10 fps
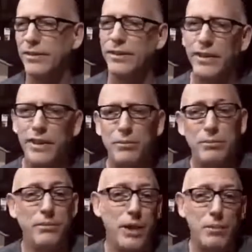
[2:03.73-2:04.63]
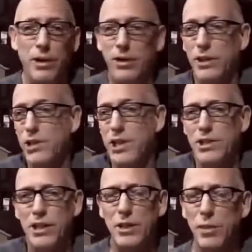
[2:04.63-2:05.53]
They barely
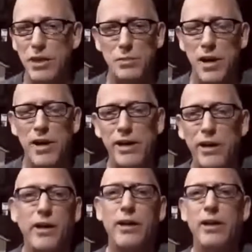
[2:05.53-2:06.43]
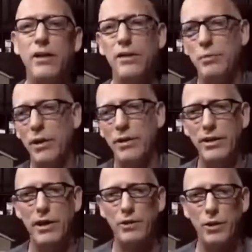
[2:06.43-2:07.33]
change anybody's mind. But
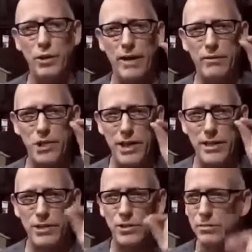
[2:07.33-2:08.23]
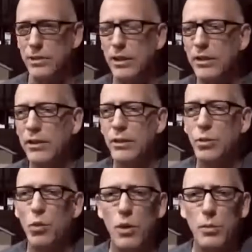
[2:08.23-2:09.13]
you only have to change
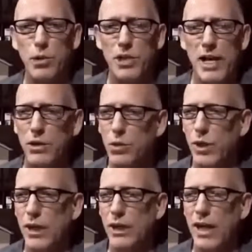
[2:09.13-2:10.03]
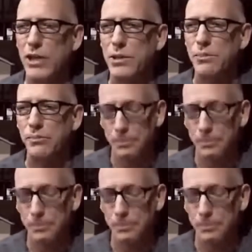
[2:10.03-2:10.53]
1% to win an election.